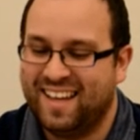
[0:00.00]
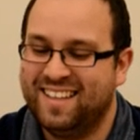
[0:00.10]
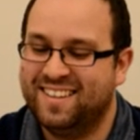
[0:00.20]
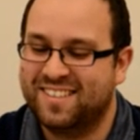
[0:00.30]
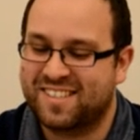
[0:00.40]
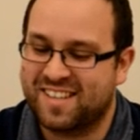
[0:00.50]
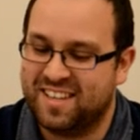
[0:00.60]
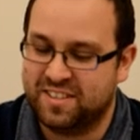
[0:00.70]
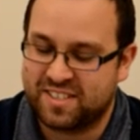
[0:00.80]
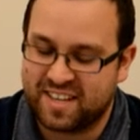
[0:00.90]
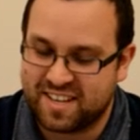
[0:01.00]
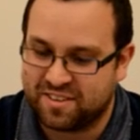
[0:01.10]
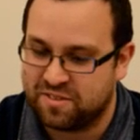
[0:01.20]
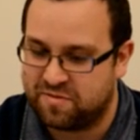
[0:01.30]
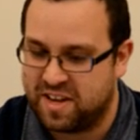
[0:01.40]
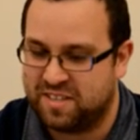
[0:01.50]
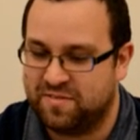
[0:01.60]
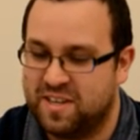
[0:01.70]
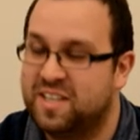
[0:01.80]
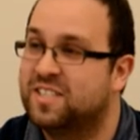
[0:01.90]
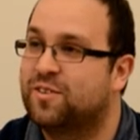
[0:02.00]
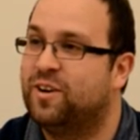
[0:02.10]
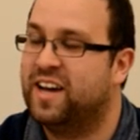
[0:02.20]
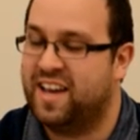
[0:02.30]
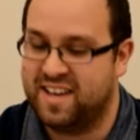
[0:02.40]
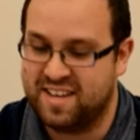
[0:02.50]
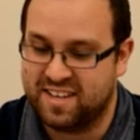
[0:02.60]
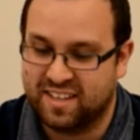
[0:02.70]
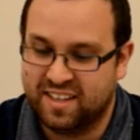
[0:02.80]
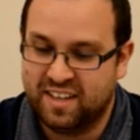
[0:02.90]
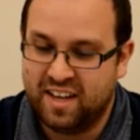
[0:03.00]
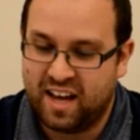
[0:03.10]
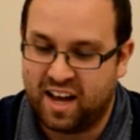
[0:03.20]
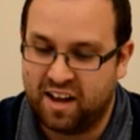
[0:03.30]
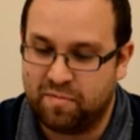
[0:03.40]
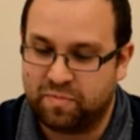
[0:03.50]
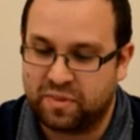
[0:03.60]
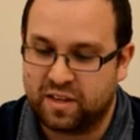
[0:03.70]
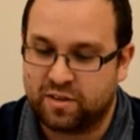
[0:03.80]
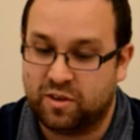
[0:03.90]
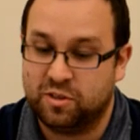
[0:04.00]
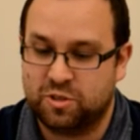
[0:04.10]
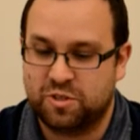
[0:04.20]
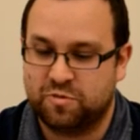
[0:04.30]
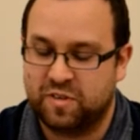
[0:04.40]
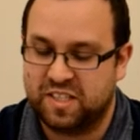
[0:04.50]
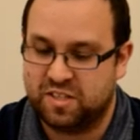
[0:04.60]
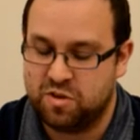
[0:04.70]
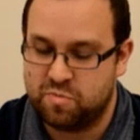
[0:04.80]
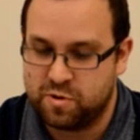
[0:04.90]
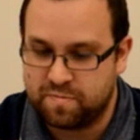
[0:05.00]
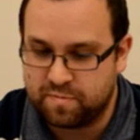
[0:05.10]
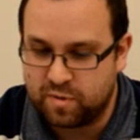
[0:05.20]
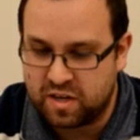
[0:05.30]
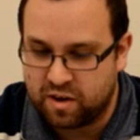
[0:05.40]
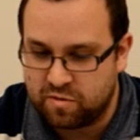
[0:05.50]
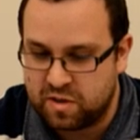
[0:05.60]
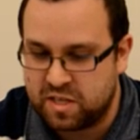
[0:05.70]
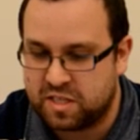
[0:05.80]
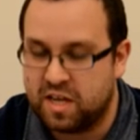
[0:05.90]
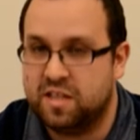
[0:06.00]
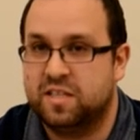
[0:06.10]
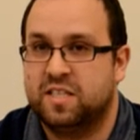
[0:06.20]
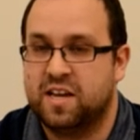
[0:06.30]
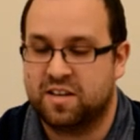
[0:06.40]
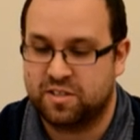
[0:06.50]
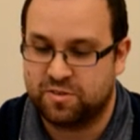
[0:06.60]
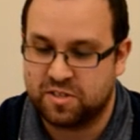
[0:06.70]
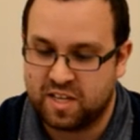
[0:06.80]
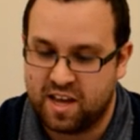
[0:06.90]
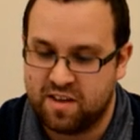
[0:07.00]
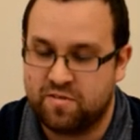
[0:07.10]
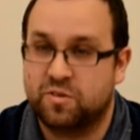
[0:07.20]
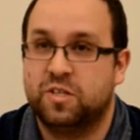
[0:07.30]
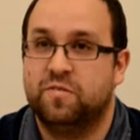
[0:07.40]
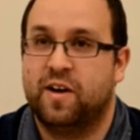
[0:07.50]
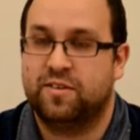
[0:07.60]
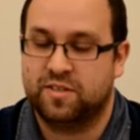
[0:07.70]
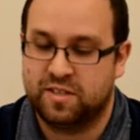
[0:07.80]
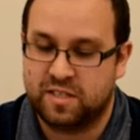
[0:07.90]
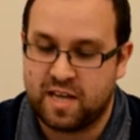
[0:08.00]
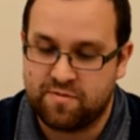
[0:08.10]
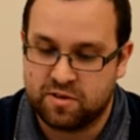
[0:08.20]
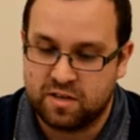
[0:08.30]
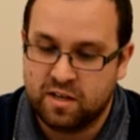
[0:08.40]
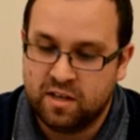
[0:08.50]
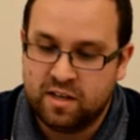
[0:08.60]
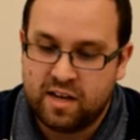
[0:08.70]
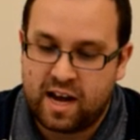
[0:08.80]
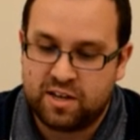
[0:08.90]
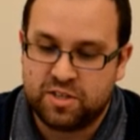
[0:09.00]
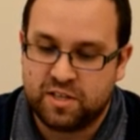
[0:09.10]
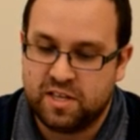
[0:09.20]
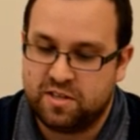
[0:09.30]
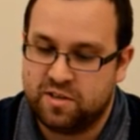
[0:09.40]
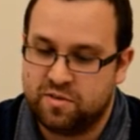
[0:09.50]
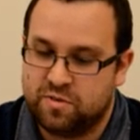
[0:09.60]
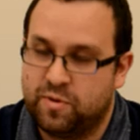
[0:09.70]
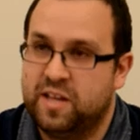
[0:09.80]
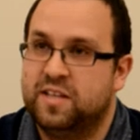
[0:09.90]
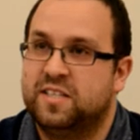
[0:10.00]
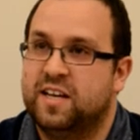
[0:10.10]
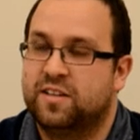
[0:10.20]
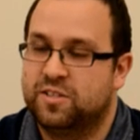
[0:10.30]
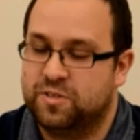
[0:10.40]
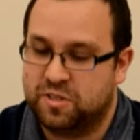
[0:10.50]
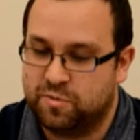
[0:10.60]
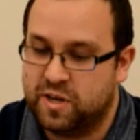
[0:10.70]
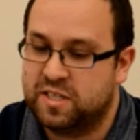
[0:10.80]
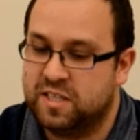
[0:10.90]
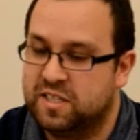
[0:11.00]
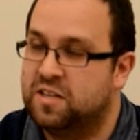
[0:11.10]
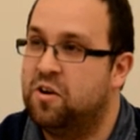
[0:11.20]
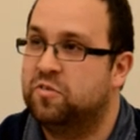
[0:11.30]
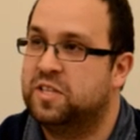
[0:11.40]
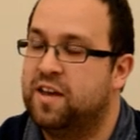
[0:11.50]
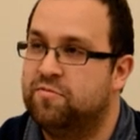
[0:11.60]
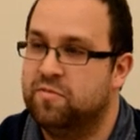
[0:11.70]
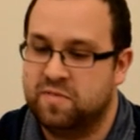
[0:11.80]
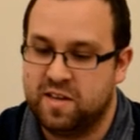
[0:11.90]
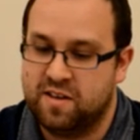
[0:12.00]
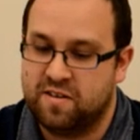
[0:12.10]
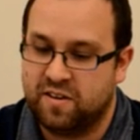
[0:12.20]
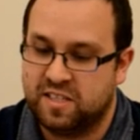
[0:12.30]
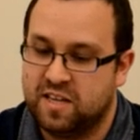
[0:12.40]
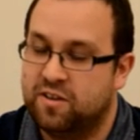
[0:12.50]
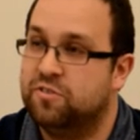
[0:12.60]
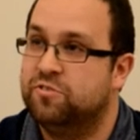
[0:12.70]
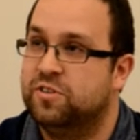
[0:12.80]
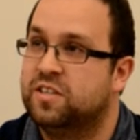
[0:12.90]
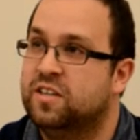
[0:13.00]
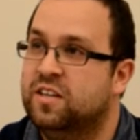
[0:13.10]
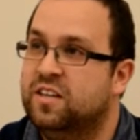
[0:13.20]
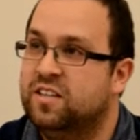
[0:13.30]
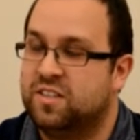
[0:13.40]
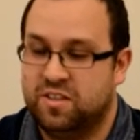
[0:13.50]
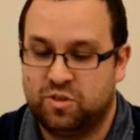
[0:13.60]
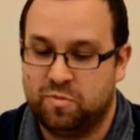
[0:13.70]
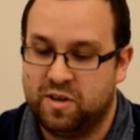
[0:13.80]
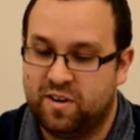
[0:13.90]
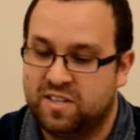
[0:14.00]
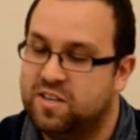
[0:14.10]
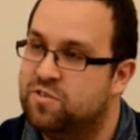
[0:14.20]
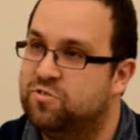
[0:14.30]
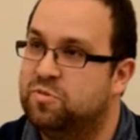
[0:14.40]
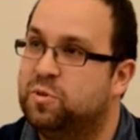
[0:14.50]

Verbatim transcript: it looks it looks like on the face of it, it's quite a um, quite a logical thing to do. But you know, in this in this date constructor here, you've got 2007 Actually, the, the way that date constructor works is it's an offset from the year 1900. So this would be 1900